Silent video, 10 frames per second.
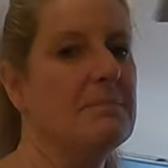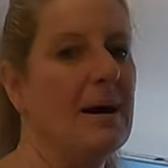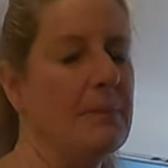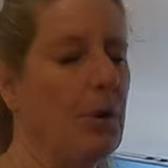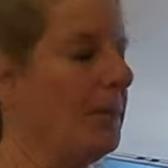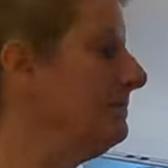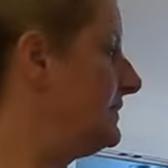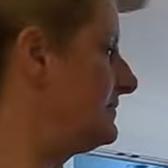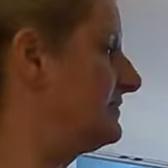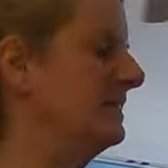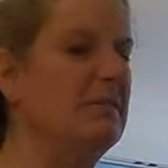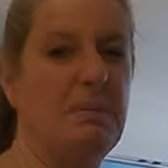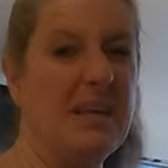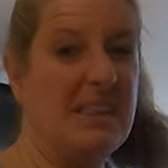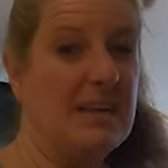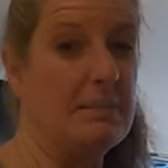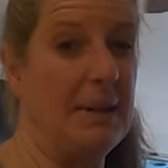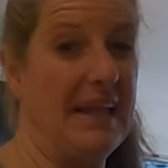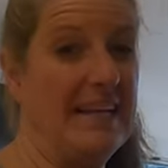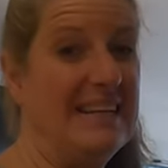my problem is this big thick
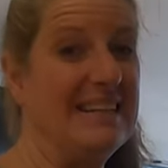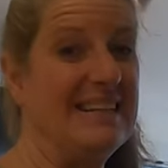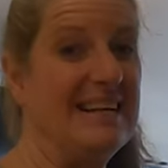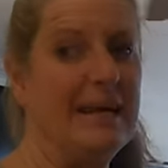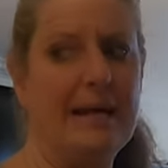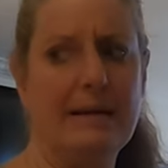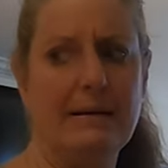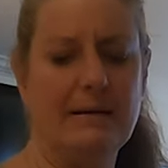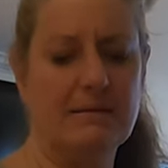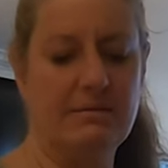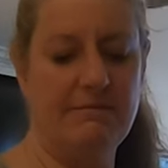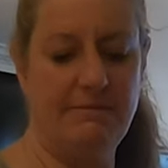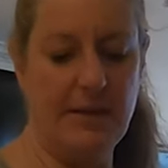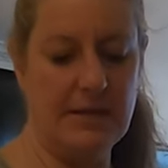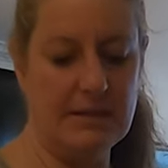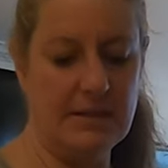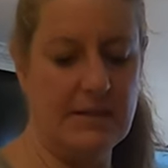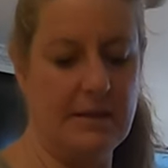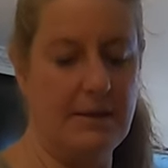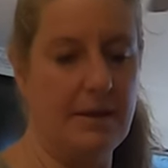blanket, it doesn't fit
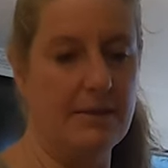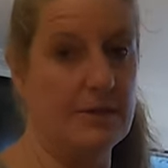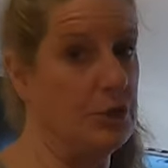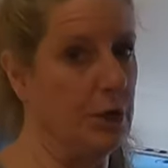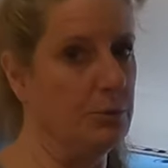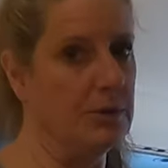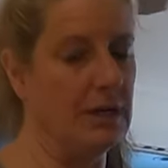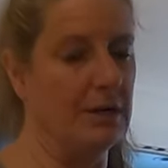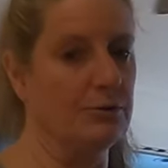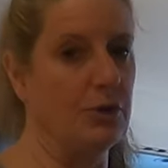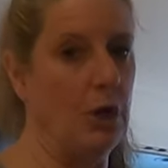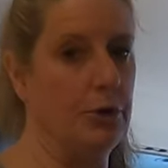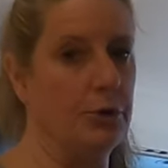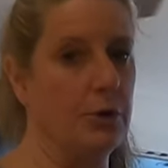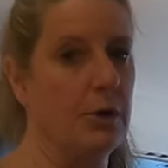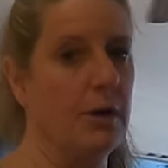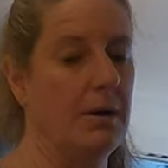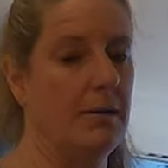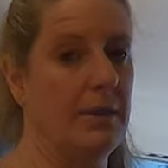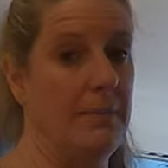in the tote that goes under
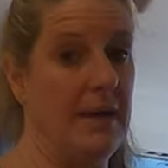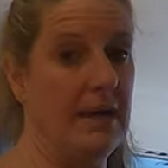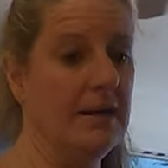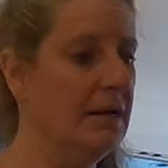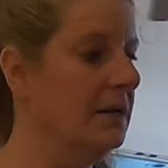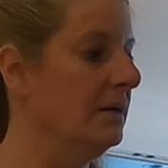the bed.